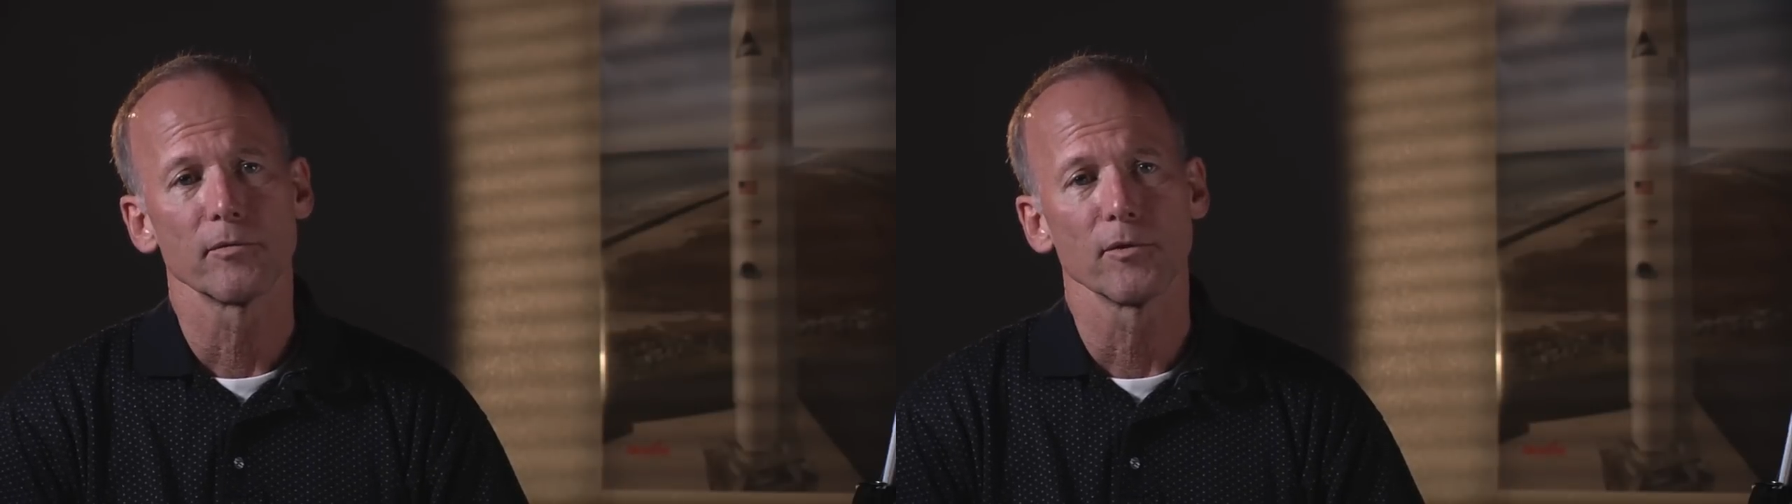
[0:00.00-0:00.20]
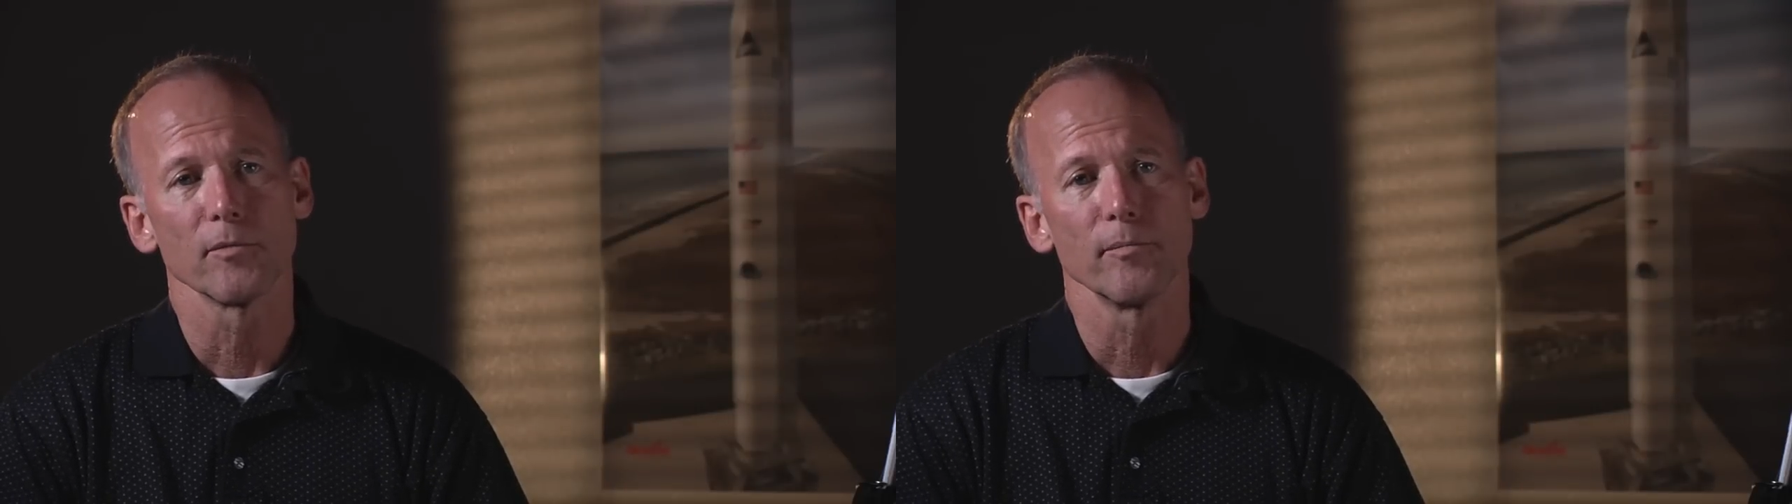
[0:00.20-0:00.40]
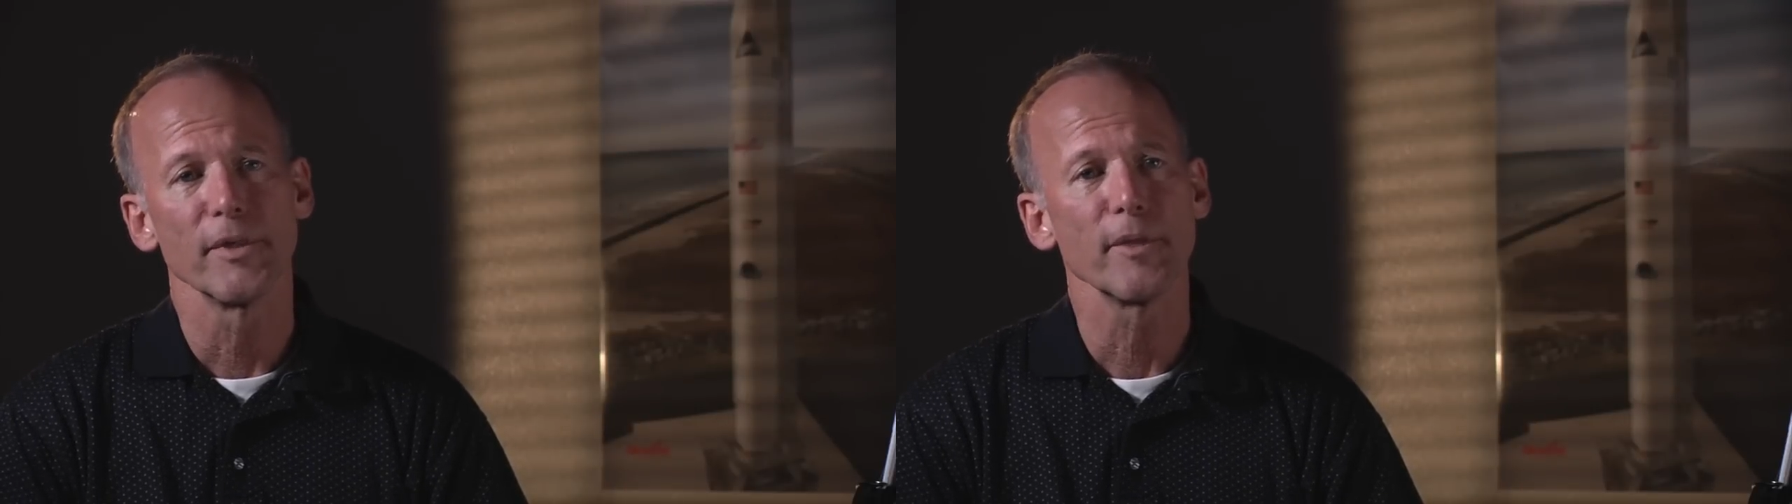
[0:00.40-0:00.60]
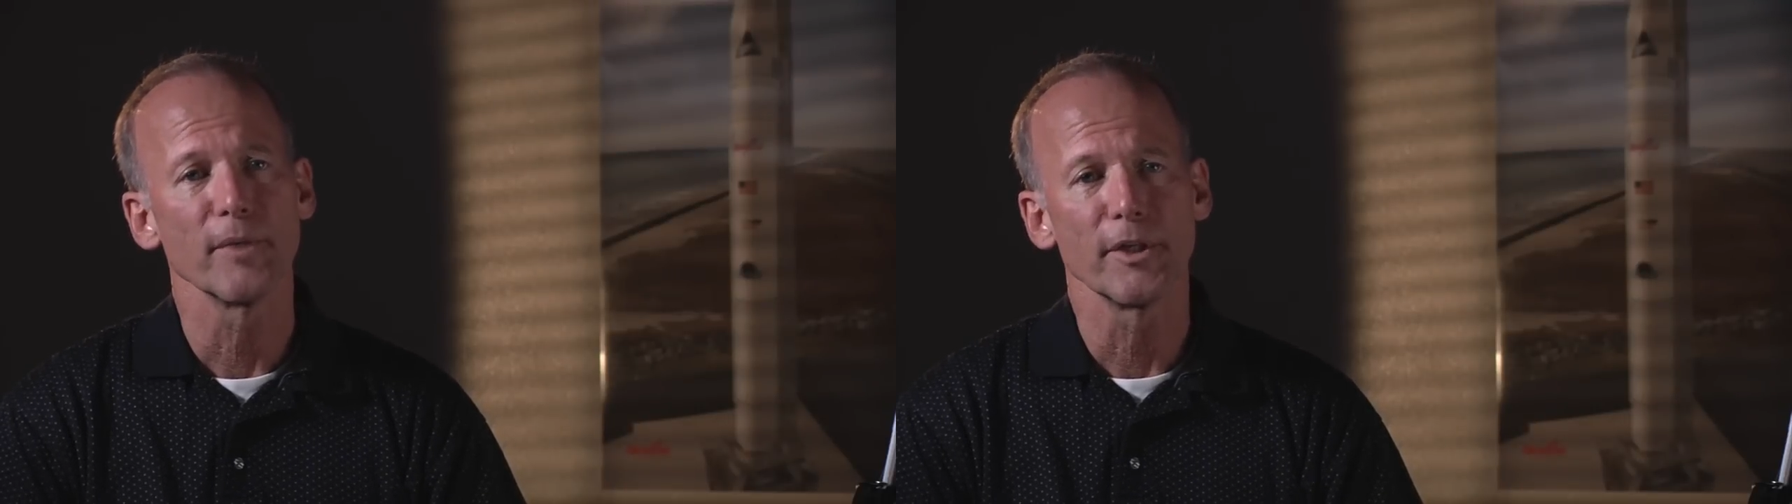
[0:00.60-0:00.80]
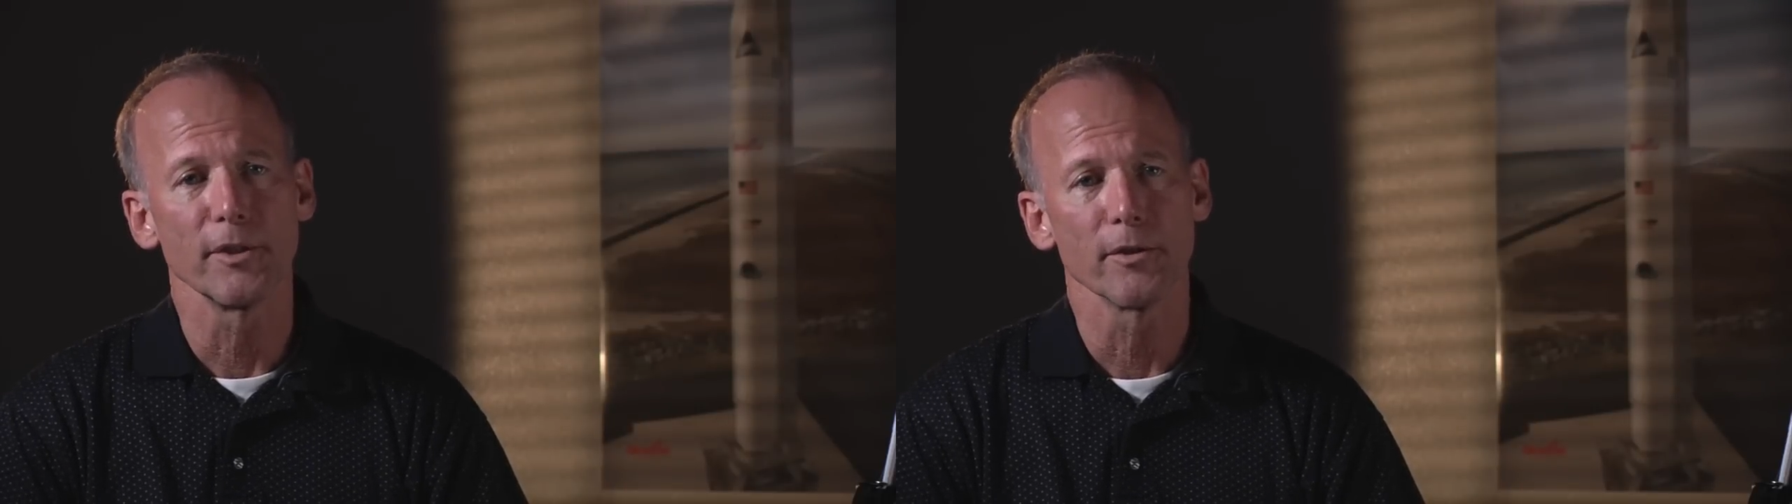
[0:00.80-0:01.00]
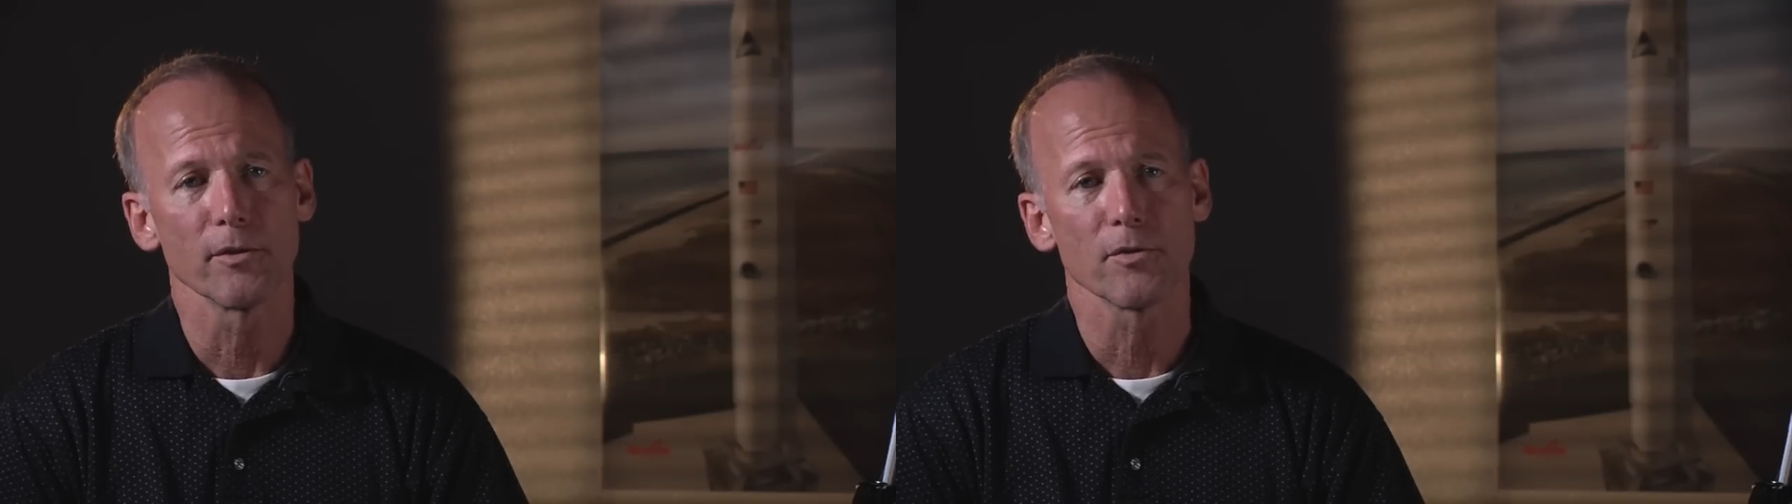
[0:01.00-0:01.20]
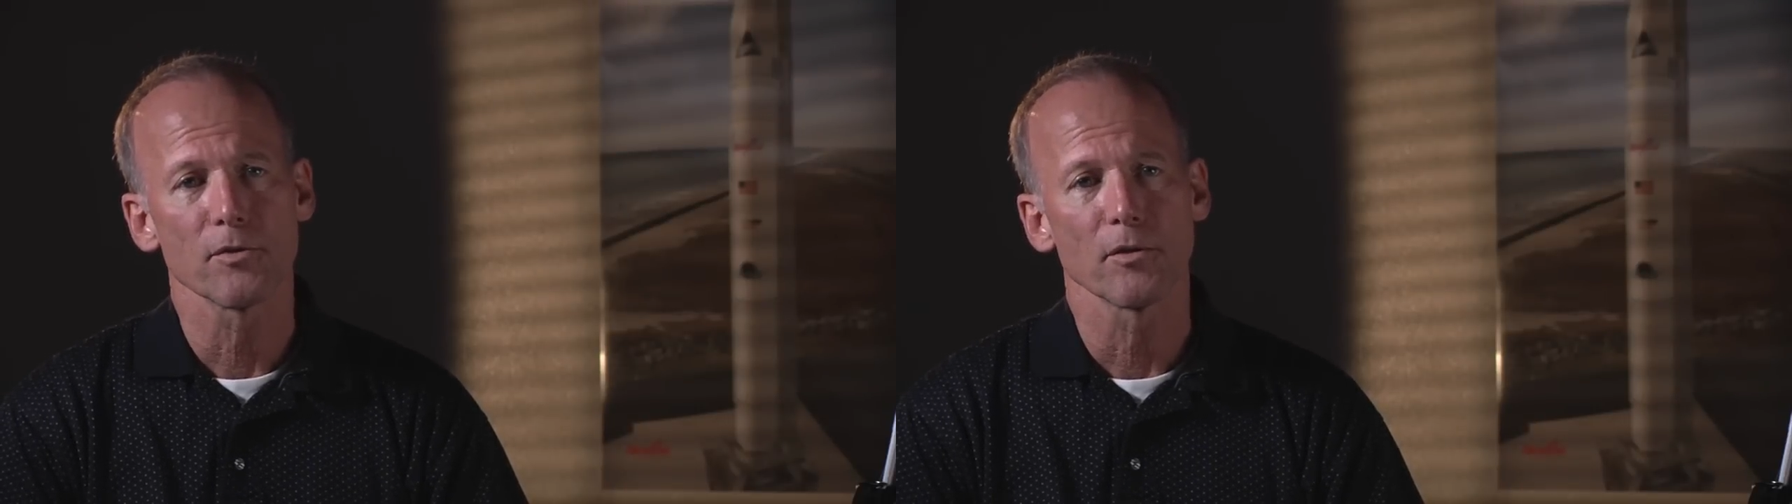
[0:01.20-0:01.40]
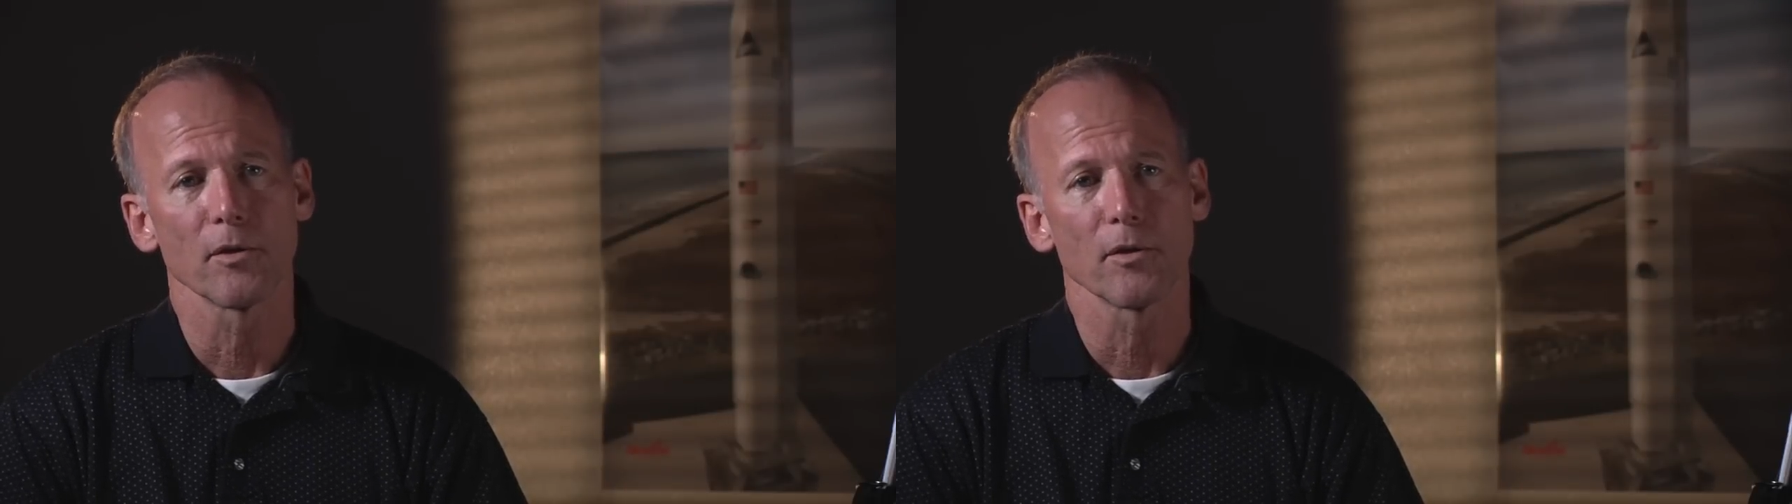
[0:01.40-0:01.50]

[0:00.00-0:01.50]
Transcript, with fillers: for many, many years.